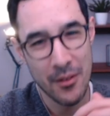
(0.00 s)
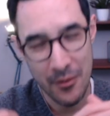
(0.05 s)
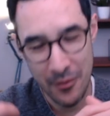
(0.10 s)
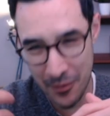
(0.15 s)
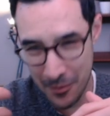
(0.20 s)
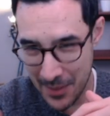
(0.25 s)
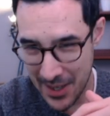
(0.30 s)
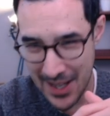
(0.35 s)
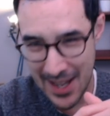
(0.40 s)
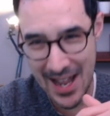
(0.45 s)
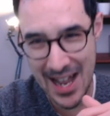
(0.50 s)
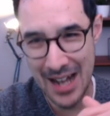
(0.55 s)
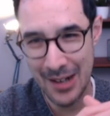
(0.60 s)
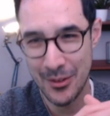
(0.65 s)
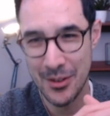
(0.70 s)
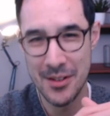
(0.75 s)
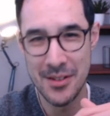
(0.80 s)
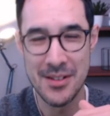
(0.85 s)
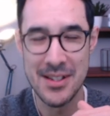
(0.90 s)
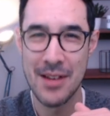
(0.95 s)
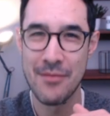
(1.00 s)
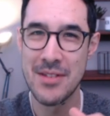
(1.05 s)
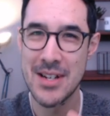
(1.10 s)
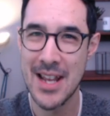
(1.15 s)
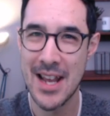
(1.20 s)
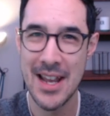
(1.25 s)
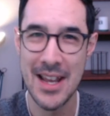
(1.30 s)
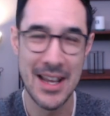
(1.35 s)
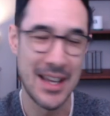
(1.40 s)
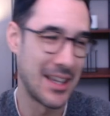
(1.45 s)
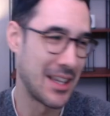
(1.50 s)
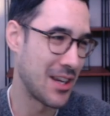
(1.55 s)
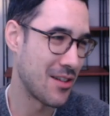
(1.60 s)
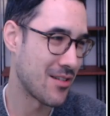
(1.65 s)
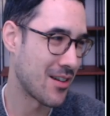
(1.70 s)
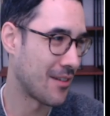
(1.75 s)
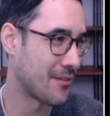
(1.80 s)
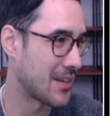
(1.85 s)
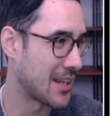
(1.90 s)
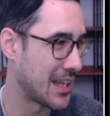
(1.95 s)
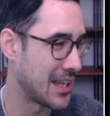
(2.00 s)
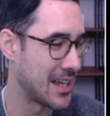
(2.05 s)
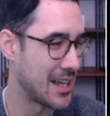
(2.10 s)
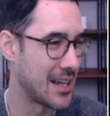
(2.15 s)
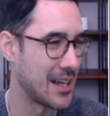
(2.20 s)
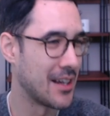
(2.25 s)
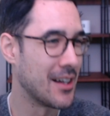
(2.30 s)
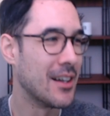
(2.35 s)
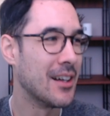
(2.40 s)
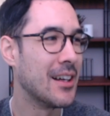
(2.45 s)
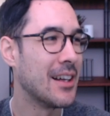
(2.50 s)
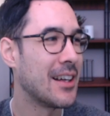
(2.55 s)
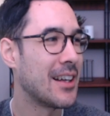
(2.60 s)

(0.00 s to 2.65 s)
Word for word: for many hours every day, year after year,